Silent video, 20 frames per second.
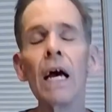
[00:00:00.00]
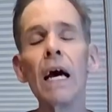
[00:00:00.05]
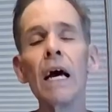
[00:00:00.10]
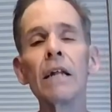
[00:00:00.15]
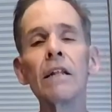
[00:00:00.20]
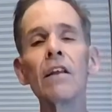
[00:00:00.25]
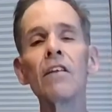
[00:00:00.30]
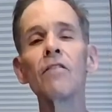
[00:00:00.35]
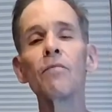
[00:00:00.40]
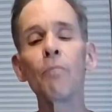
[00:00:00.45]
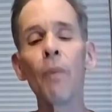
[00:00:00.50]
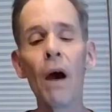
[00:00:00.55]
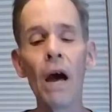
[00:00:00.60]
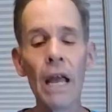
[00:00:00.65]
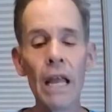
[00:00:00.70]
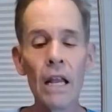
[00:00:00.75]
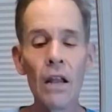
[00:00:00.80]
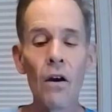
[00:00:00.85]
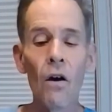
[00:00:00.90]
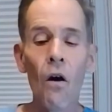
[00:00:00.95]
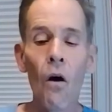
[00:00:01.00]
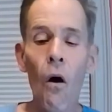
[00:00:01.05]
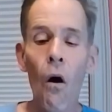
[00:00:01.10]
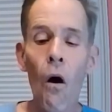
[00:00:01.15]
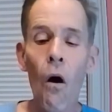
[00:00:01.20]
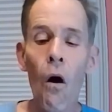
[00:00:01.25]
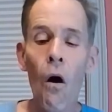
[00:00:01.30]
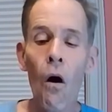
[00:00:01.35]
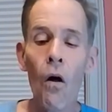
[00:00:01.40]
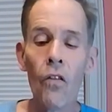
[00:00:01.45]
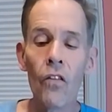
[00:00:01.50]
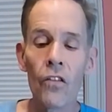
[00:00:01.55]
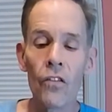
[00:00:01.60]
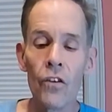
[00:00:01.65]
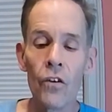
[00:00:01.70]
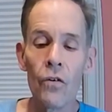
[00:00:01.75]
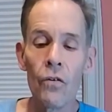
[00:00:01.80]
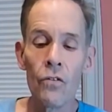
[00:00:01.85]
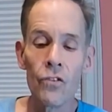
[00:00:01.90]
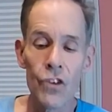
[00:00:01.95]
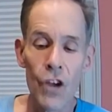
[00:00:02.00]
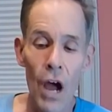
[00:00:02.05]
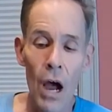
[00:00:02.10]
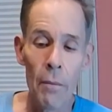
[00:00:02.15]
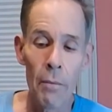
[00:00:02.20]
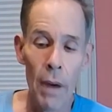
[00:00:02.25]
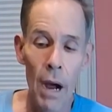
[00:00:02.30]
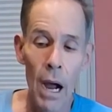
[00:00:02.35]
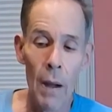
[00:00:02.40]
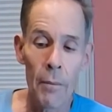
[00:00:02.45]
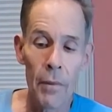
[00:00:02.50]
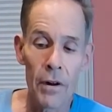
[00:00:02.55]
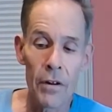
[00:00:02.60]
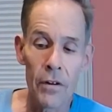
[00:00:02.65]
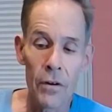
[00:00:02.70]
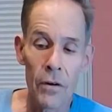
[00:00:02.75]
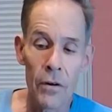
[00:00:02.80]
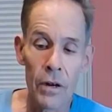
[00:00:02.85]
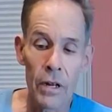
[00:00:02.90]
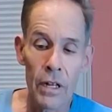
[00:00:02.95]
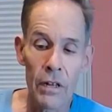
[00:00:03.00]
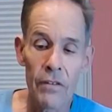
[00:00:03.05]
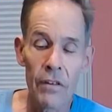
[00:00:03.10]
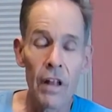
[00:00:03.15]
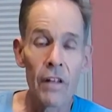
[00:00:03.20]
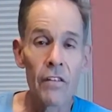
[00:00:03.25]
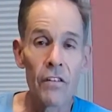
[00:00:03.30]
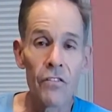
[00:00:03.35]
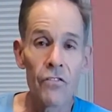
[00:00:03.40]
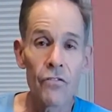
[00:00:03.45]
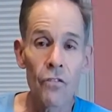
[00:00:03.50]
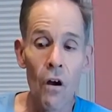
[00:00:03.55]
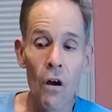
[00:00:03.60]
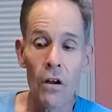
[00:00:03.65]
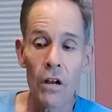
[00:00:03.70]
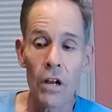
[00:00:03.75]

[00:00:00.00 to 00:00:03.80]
Despite all the new job opportunities and the strong